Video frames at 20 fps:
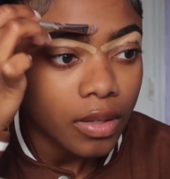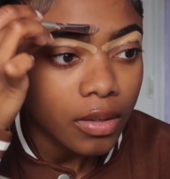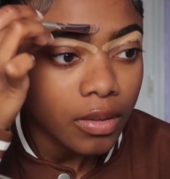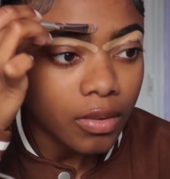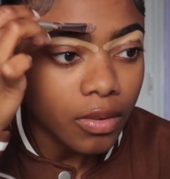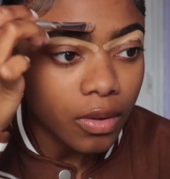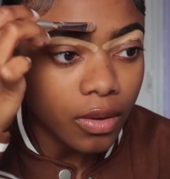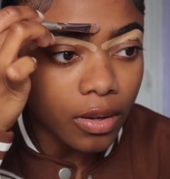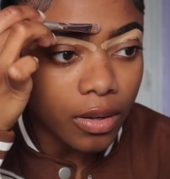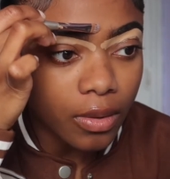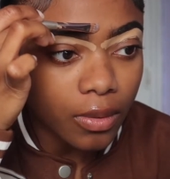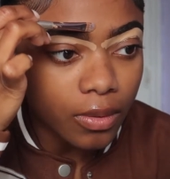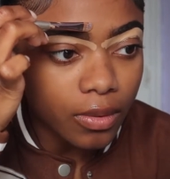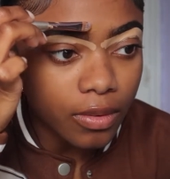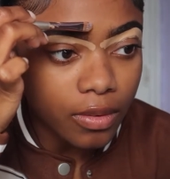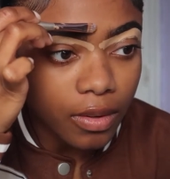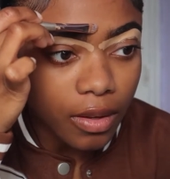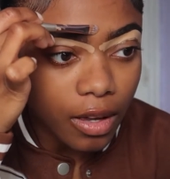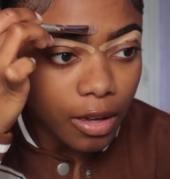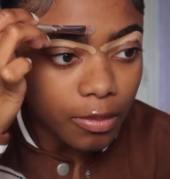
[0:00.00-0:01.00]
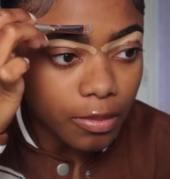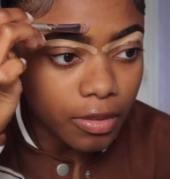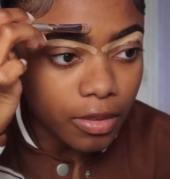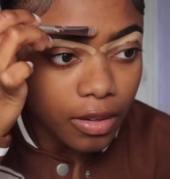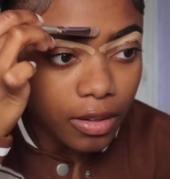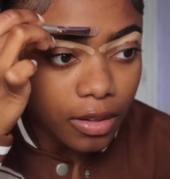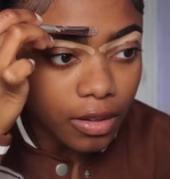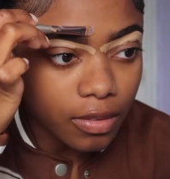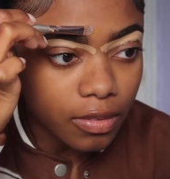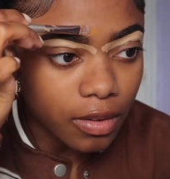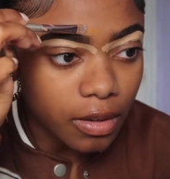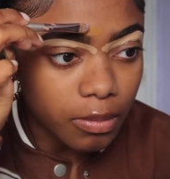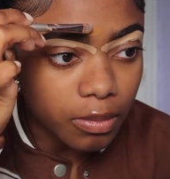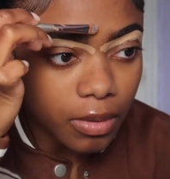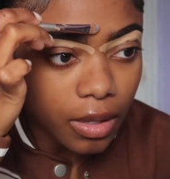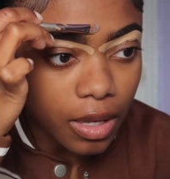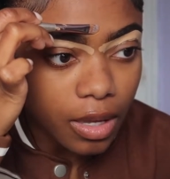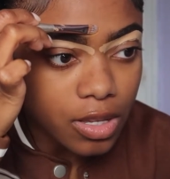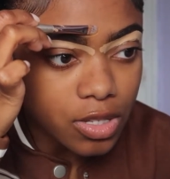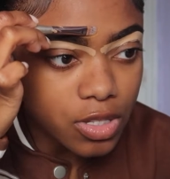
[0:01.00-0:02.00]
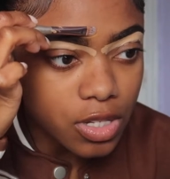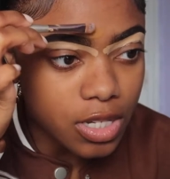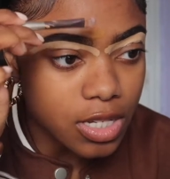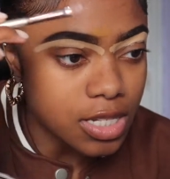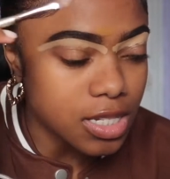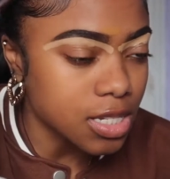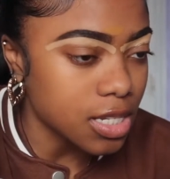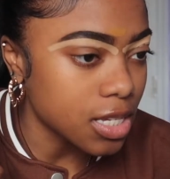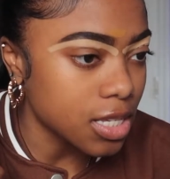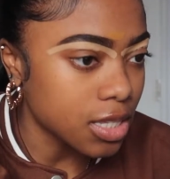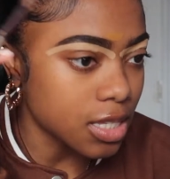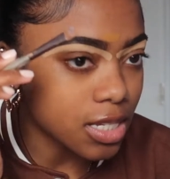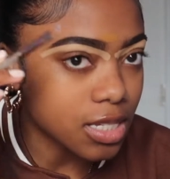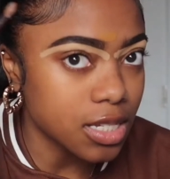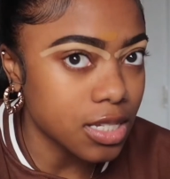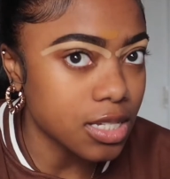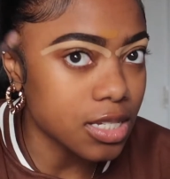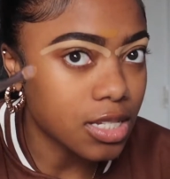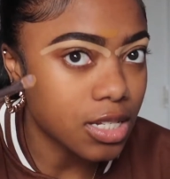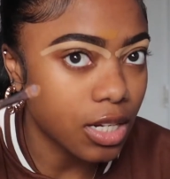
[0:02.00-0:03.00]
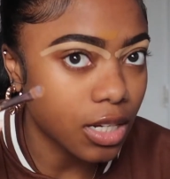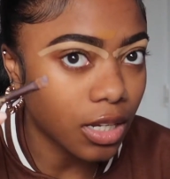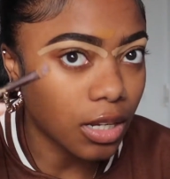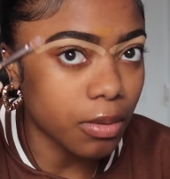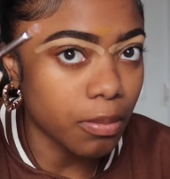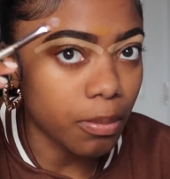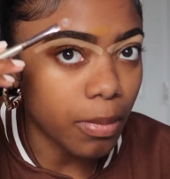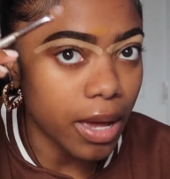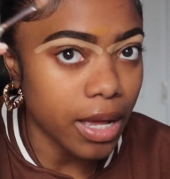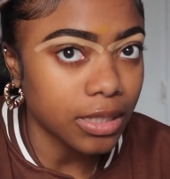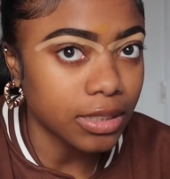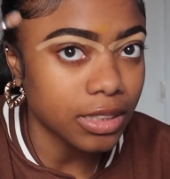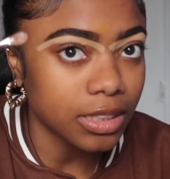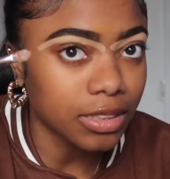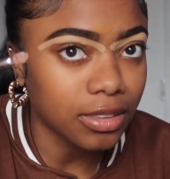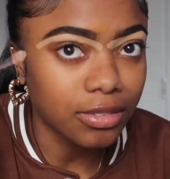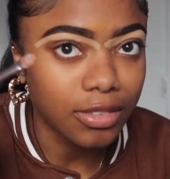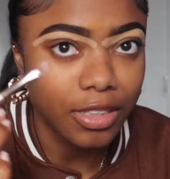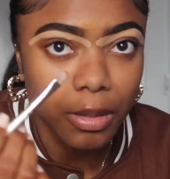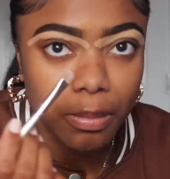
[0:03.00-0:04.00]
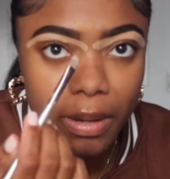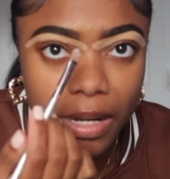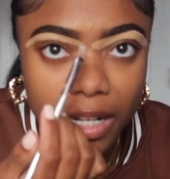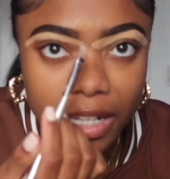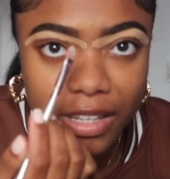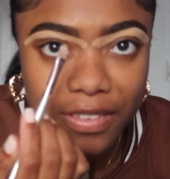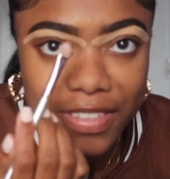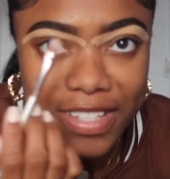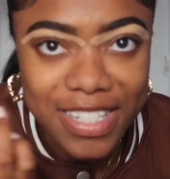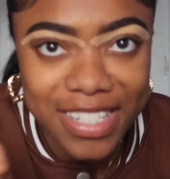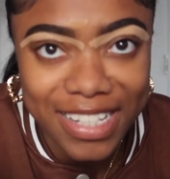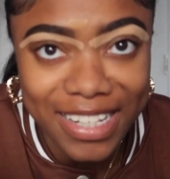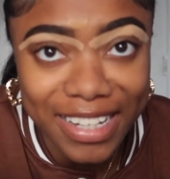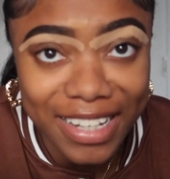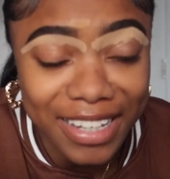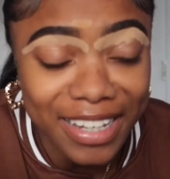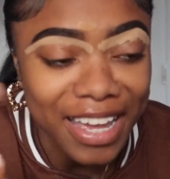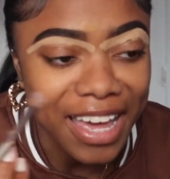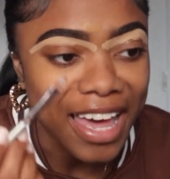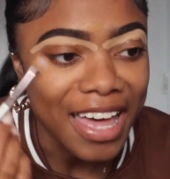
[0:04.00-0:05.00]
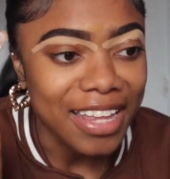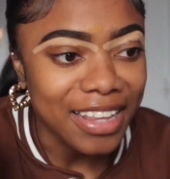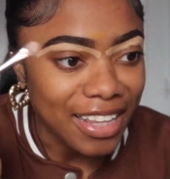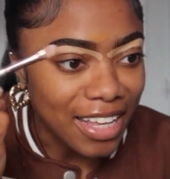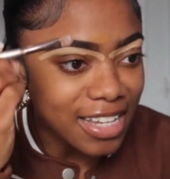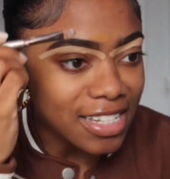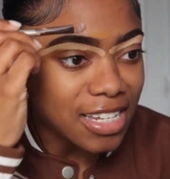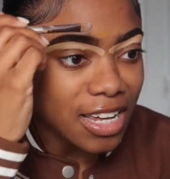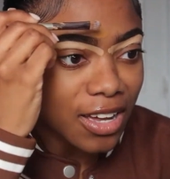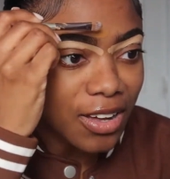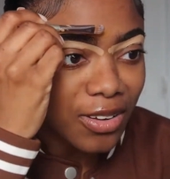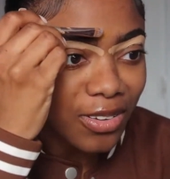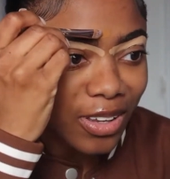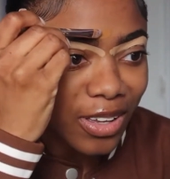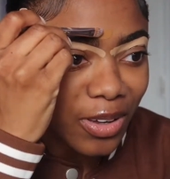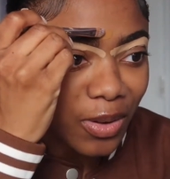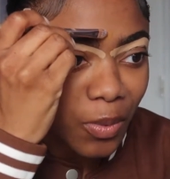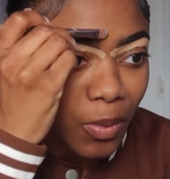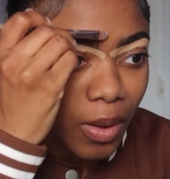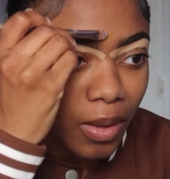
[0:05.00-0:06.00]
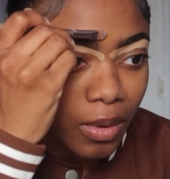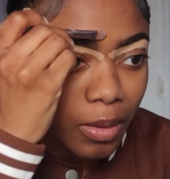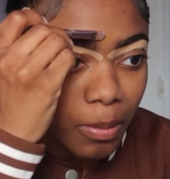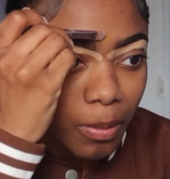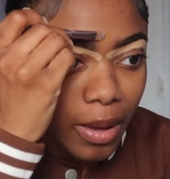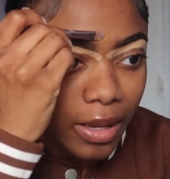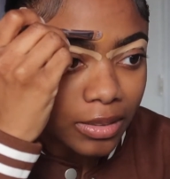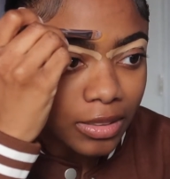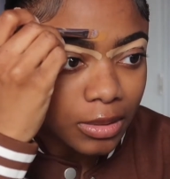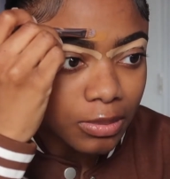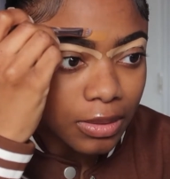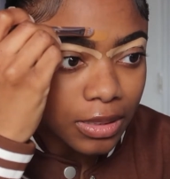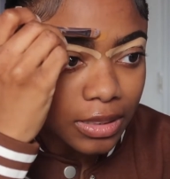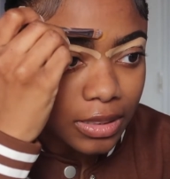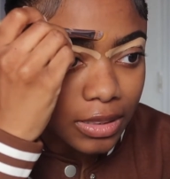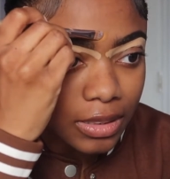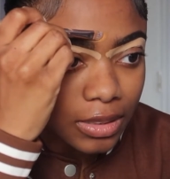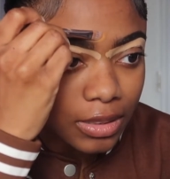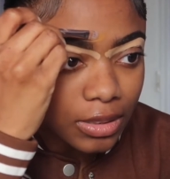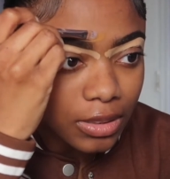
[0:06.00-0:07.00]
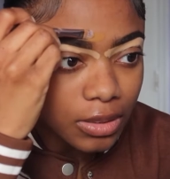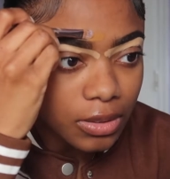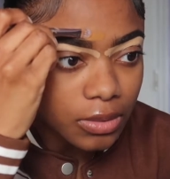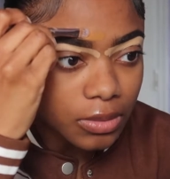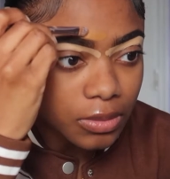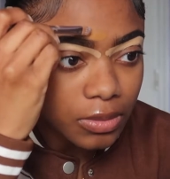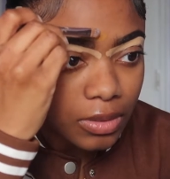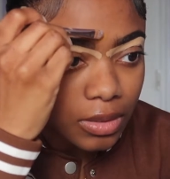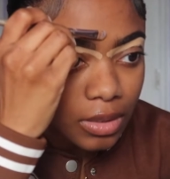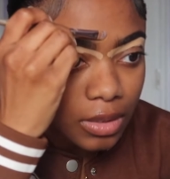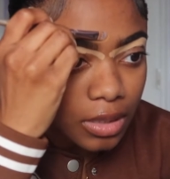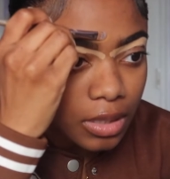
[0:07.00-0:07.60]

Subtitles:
So all I do at the top is literally the same thing. As you can see, this concealer matches. You can barely even see it. That's how like well it matches my skin tone.